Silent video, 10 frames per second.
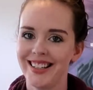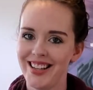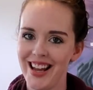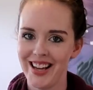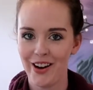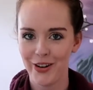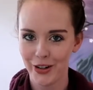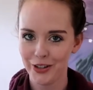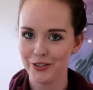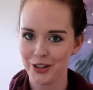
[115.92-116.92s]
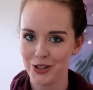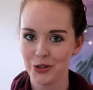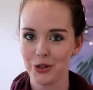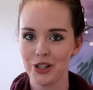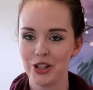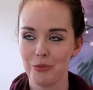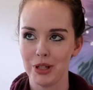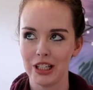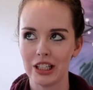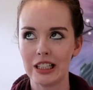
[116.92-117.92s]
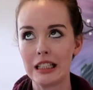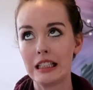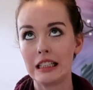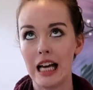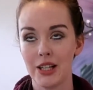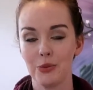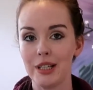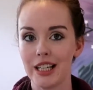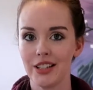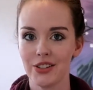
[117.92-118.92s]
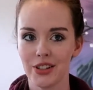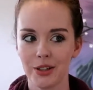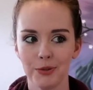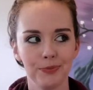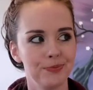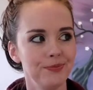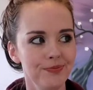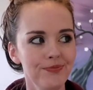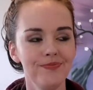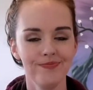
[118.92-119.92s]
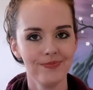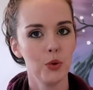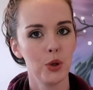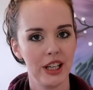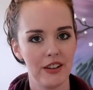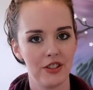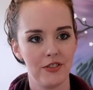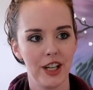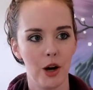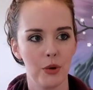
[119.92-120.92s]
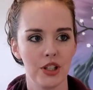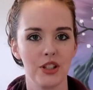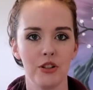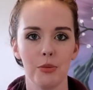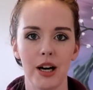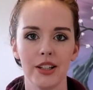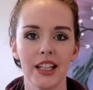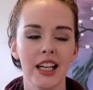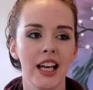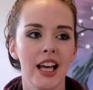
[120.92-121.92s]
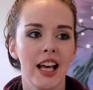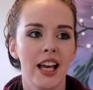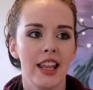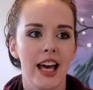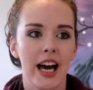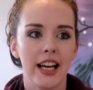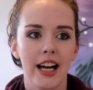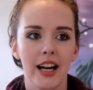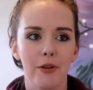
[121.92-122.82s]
take out all of our storage up here last weekend, so we're gonna have to figure out what to do about that.